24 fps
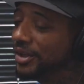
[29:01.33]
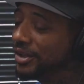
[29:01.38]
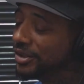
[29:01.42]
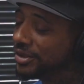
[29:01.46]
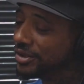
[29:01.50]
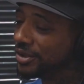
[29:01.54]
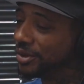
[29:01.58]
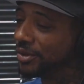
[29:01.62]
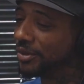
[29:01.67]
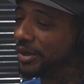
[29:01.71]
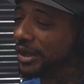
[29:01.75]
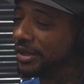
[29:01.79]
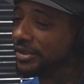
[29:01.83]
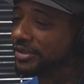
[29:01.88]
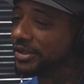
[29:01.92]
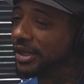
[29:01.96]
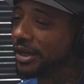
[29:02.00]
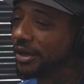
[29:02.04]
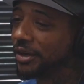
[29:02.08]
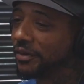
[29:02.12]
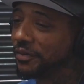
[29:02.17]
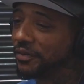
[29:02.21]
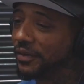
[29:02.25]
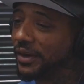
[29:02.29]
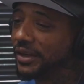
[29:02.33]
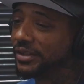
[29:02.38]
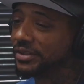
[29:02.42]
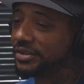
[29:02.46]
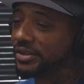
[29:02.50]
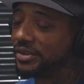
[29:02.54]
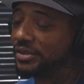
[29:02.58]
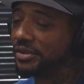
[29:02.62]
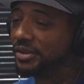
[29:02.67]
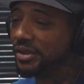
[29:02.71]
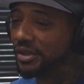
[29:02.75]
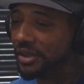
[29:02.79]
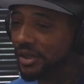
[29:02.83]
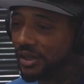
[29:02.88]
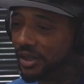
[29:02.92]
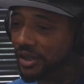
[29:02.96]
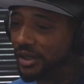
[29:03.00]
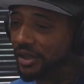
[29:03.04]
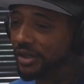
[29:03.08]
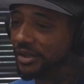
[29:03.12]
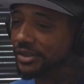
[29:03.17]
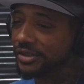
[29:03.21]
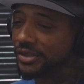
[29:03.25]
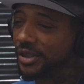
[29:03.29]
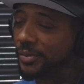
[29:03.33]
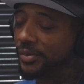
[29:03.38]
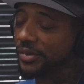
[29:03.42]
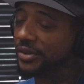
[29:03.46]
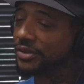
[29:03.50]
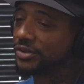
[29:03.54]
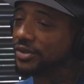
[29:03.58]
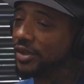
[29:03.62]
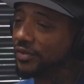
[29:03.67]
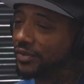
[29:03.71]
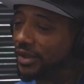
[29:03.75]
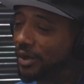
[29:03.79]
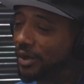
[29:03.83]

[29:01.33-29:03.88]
So they sacrificing some of the stuff